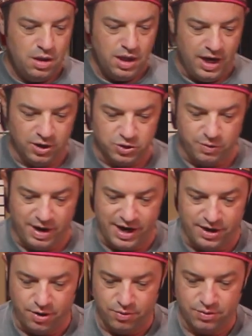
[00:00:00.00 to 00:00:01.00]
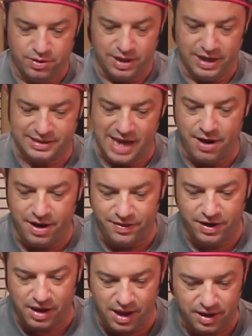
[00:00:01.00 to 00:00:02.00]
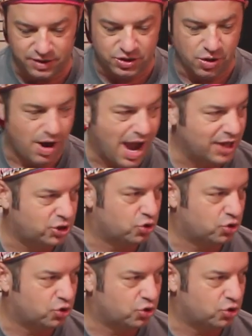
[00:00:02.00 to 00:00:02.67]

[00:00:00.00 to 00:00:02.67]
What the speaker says: Here's what I do. It's out on the, so I